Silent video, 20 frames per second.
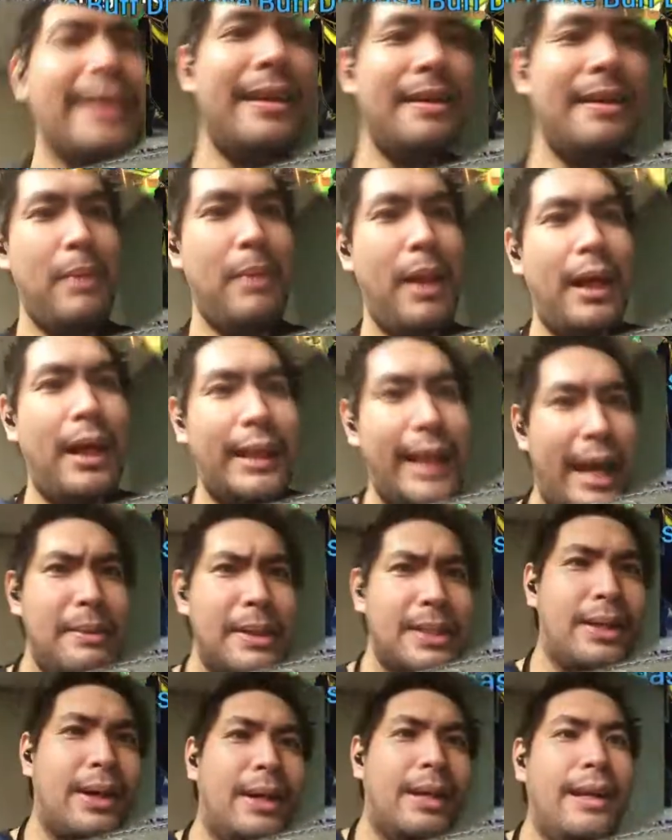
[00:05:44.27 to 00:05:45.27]
block
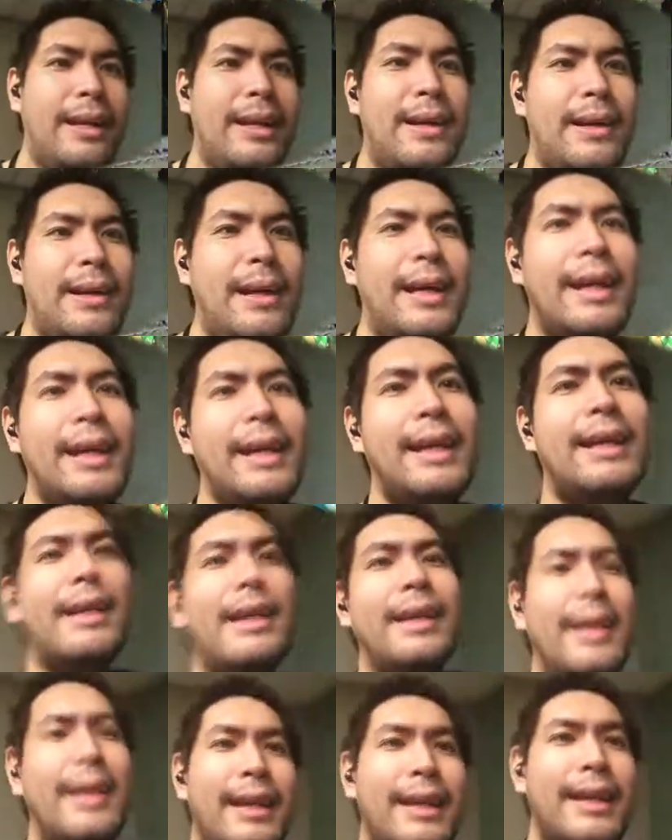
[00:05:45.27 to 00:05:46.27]
damage on her.
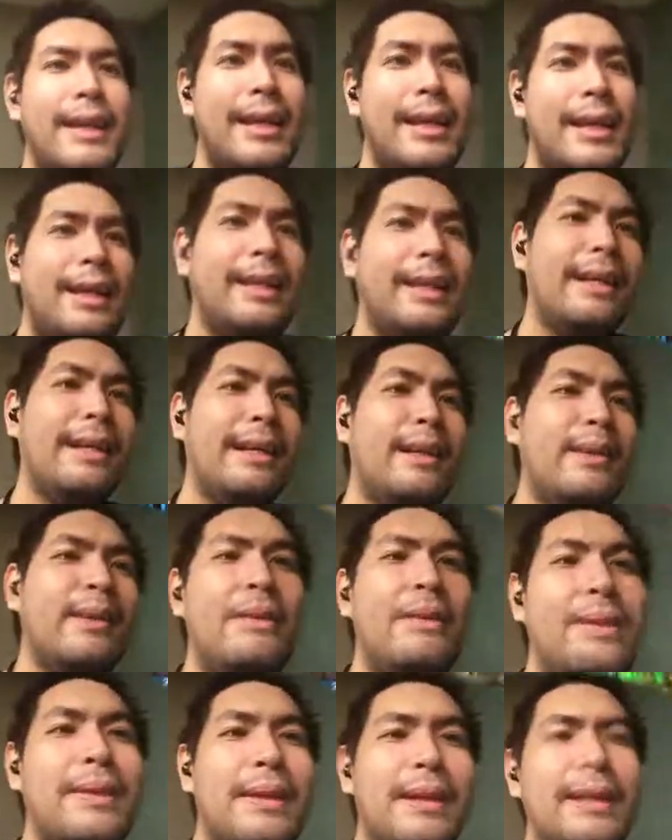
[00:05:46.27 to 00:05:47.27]

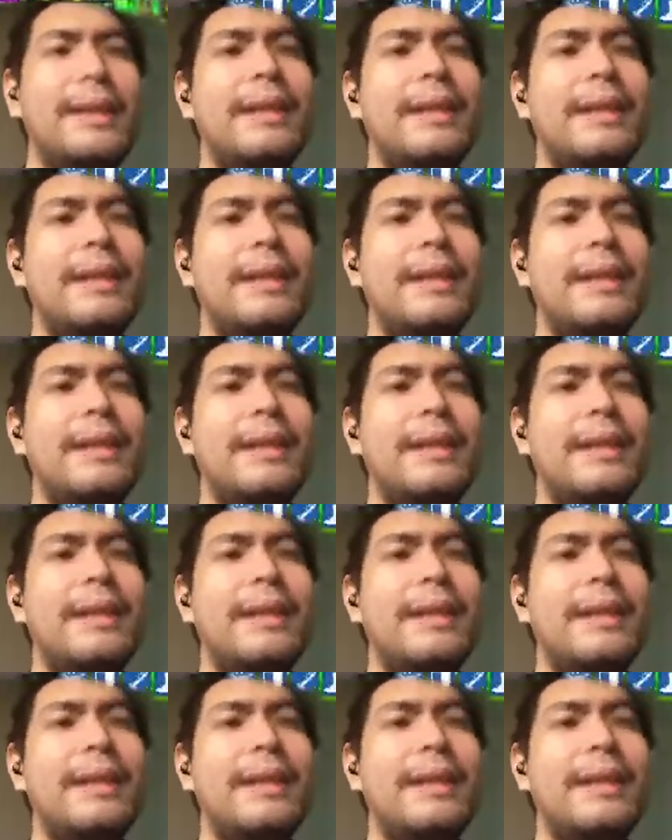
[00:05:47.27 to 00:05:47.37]
Yeah,